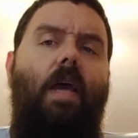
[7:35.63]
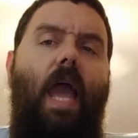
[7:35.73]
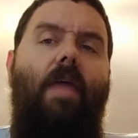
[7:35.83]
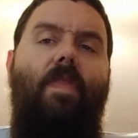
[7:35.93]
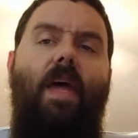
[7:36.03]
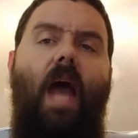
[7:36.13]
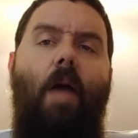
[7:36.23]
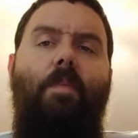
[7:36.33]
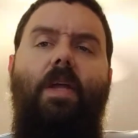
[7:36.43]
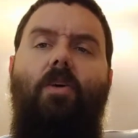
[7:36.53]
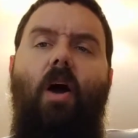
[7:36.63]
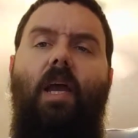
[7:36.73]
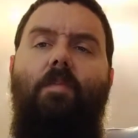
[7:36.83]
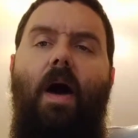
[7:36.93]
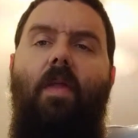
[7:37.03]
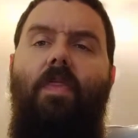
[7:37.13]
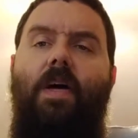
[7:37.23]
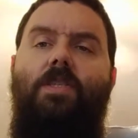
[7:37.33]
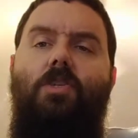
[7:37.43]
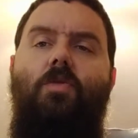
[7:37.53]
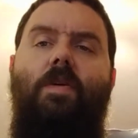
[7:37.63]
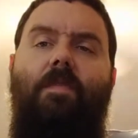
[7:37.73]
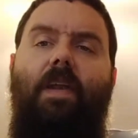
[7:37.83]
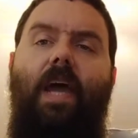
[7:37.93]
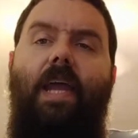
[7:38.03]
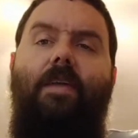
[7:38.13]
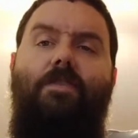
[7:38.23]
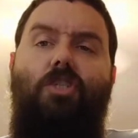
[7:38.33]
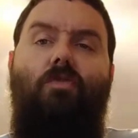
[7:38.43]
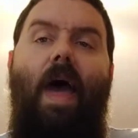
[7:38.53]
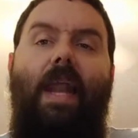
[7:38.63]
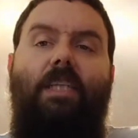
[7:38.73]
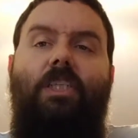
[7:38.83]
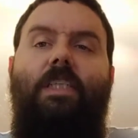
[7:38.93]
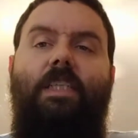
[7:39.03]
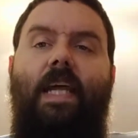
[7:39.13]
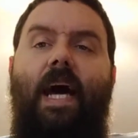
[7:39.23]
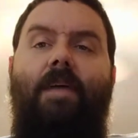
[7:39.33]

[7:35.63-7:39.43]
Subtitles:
And then I'm going to talk about the two different kind of strategies that